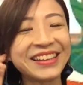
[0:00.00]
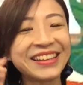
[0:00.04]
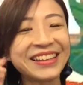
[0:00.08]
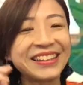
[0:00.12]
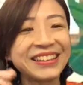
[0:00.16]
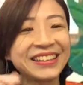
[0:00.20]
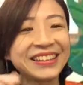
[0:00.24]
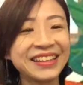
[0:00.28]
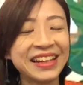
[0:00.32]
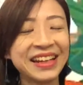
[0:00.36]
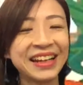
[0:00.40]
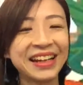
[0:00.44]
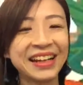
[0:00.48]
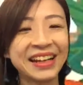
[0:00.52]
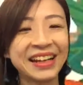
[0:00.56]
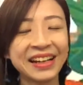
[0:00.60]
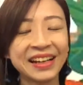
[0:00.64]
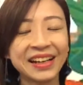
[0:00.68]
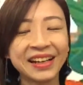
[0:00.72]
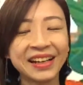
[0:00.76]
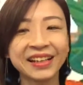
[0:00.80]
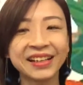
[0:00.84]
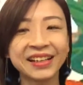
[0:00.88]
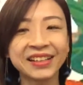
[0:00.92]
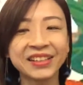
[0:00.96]

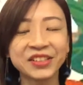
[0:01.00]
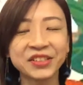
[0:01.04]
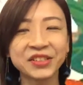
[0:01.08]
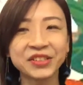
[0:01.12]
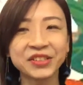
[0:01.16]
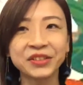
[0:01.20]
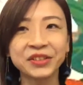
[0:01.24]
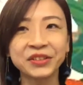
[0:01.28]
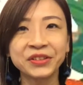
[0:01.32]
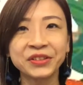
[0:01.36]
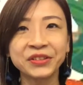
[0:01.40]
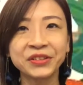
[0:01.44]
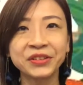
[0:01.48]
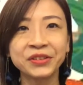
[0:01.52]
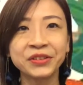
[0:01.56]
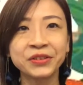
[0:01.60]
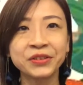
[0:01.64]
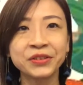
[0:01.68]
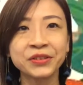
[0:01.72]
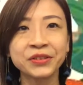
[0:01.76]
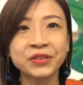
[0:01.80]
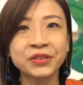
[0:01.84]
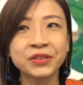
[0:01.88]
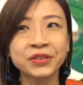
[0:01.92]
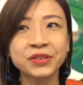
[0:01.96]
Yeah,
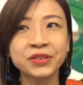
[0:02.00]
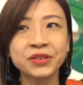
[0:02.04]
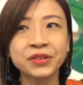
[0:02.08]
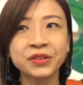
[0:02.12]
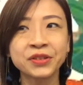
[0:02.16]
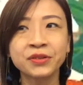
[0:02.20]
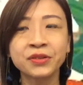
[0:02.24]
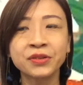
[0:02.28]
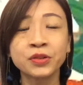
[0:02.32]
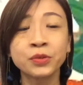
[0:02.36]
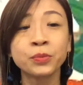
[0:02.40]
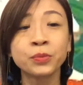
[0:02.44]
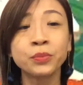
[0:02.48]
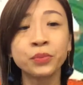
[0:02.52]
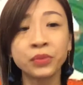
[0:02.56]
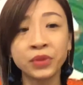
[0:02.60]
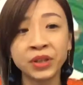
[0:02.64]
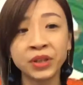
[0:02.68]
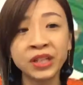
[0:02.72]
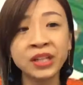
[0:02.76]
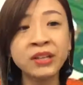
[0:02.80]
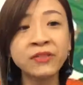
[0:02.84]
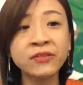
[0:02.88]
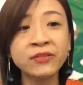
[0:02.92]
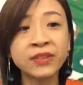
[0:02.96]
so to
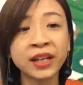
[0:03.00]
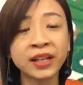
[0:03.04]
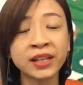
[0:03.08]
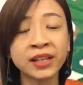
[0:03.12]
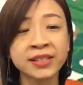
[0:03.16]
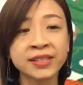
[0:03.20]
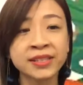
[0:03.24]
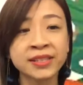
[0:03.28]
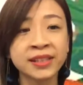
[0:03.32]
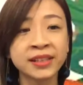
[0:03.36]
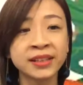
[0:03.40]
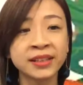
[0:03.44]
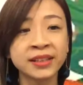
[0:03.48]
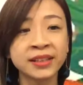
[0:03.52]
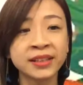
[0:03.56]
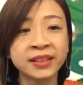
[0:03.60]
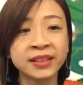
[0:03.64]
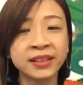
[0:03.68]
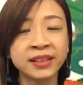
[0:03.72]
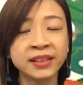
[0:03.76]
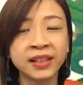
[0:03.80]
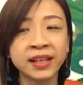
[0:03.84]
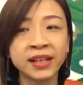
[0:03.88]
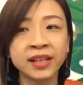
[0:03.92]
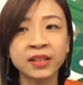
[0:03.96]
breathe like a
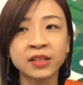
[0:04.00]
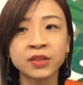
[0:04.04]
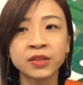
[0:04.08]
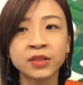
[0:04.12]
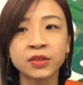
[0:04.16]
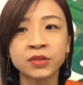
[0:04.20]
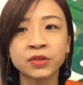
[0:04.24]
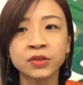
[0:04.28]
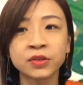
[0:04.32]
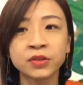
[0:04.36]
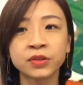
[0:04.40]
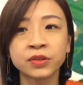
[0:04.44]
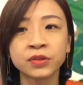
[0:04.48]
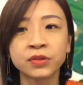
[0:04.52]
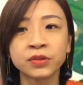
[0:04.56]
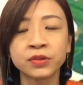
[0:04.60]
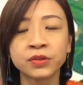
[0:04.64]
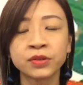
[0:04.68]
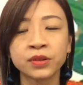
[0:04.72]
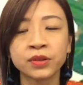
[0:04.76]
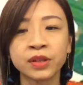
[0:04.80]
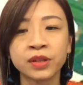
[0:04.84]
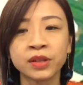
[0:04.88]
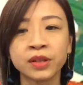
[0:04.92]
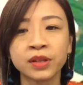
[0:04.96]
singer, and to
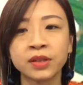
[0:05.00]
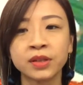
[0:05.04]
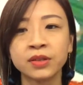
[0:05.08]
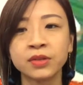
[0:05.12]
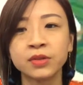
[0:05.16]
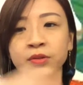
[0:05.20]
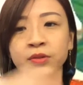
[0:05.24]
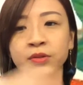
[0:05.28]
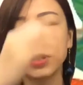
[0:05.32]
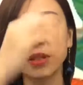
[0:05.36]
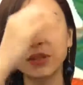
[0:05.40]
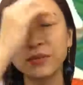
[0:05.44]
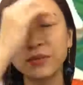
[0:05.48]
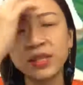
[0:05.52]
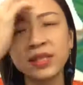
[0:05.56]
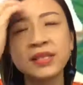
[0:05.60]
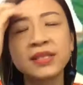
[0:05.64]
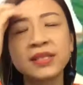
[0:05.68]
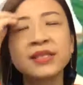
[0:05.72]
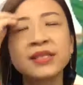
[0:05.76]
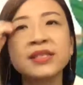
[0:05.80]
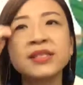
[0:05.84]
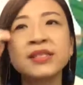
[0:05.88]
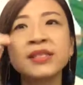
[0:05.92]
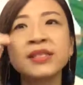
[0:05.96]
even
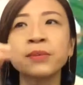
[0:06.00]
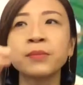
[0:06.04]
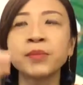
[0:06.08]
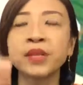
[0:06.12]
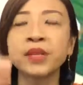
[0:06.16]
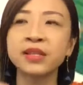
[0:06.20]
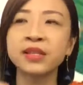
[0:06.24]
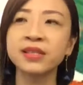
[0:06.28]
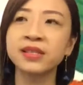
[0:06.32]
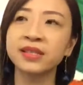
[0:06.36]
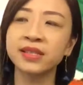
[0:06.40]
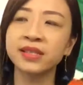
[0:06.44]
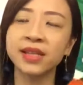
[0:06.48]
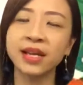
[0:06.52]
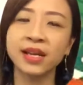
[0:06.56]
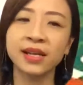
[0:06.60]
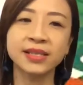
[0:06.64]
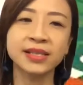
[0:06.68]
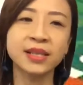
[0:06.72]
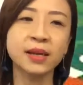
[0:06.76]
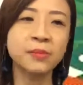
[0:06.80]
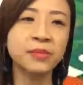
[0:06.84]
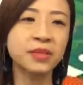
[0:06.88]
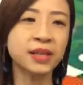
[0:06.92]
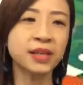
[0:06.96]
sing, because there are
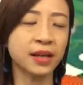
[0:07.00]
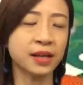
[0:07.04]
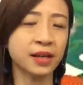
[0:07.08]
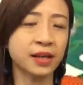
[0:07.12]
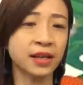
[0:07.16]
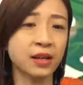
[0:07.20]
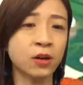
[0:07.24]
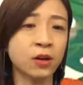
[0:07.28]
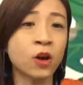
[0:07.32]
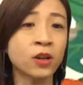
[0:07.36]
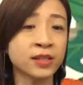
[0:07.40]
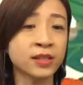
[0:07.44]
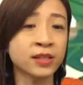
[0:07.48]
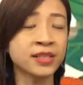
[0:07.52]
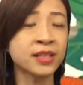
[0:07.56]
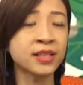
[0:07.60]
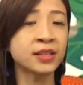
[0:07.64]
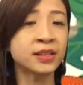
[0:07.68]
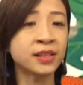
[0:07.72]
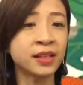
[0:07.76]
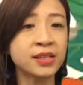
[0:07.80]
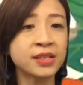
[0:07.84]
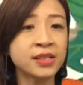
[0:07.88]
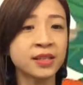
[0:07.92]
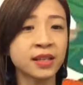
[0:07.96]
some like
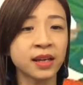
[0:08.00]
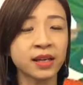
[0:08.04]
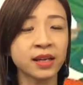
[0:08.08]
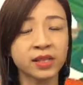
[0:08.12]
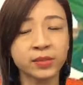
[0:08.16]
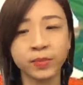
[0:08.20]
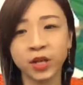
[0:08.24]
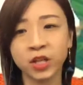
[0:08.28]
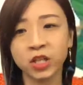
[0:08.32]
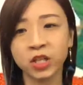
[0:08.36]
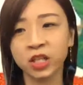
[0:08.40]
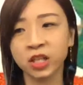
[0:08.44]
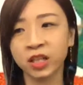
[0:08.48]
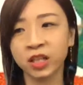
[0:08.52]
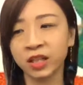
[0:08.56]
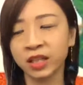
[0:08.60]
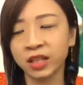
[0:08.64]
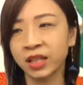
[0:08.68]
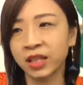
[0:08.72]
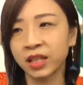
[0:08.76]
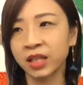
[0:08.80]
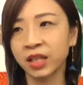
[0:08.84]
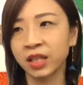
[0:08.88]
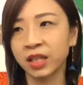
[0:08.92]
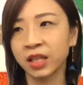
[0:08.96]
consonants, like
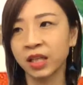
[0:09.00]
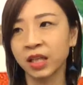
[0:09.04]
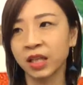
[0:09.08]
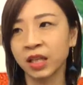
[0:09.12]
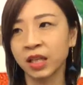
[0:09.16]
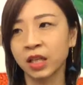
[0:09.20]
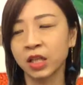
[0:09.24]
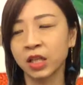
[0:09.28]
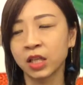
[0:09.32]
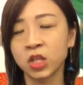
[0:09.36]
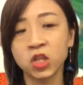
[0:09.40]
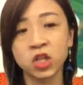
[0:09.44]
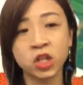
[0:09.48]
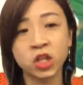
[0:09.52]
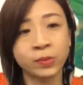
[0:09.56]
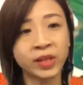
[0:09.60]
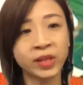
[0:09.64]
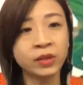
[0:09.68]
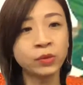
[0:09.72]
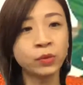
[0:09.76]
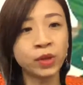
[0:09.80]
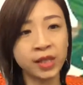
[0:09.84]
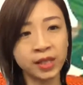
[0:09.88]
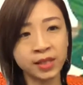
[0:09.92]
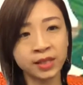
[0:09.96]
especially German
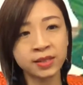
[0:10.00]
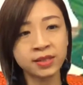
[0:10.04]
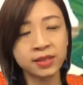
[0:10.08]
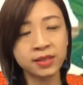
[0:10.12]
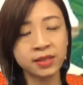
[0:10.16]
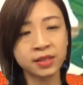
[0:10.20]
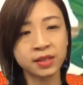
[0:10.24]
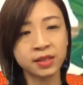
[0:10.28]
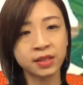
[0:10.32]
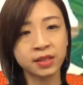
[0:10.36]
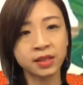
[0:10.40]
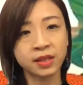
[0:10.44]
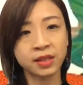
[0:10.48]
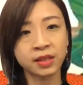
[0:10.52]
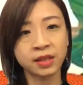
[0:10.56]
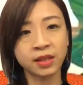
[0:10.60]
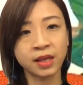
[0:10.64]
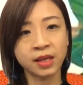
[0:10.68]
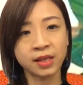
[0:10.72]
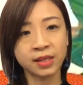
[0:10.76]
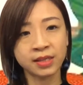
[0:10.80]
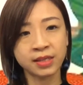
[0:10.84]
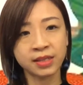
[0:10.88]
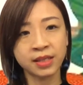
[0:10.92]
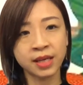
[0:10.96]
words. There
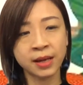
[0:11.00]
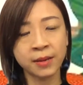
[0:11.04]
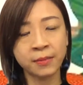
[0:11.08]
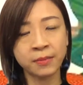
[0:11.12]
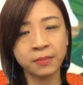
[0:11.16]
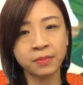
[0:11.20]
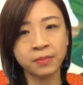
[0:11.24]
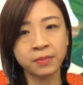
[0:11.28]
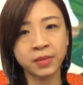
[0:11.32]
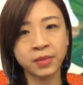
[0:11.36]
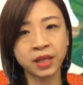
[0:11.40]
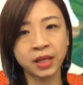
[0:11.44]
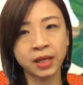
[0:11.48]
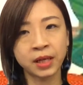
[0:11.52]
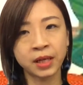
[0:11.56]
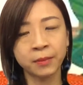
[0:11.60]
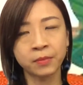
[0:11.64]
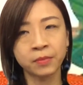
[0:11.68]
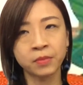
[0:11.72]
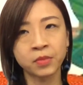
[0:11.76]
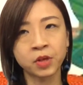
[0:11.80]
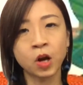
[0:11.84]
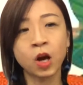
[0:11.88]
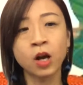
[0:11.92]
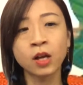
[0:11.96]
are some
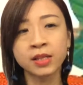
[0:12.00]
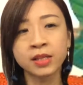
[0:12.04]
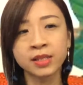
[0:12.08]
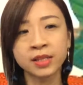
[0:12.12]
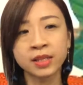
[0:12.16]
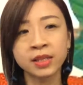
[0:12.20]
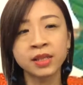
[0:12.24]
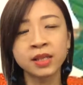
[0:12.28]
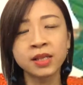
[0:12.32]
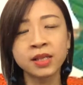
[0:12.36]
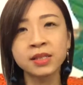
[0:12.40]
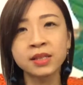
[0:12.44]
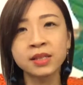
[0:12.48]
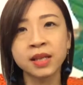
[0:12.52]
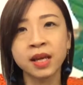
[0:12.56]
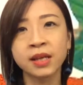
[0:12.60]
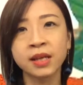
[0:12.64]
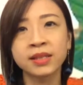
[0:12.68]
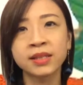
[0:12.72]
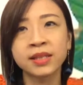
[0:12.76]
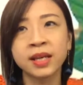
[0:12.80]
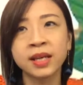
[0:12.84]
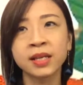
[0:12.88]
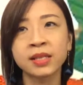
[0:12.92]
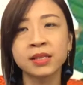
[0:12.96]
consonants that
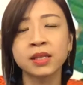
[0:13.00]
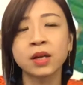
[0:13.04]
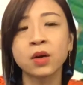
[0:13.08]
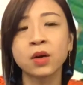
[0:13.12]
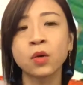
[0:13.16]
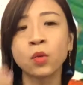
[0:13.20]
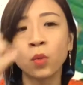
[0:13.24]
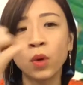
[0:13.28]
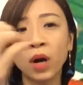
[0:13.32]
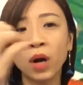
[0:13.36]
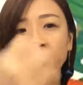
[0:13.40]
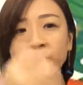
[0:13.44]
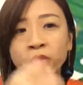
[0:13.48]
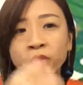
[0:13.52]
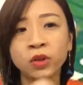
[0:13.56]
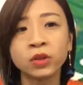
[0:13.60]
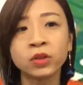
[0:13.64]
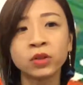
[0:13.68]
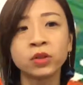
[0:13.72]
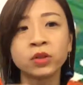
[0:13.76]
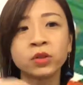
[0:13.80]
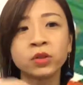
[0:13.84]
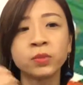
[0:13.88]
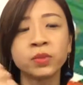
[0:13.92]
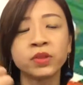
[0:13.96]
takes a while for
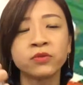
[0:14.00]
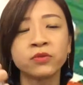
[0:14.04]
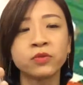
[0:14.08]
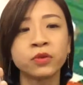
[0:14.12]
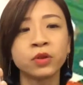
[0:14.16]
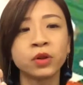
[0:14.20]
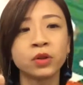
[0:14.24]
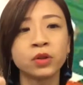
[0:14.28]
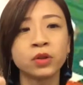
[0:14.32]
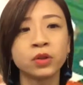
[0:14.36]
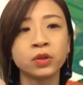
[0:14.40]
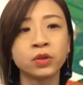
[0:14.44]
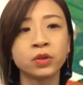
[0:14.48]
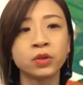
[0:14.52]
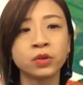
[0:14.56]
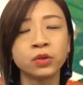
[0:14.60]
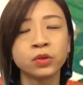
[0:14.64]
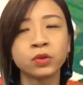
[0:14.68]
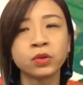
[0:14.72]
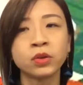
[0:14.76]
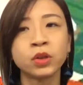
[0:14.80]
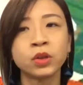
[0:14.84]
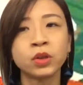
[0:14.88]
you before you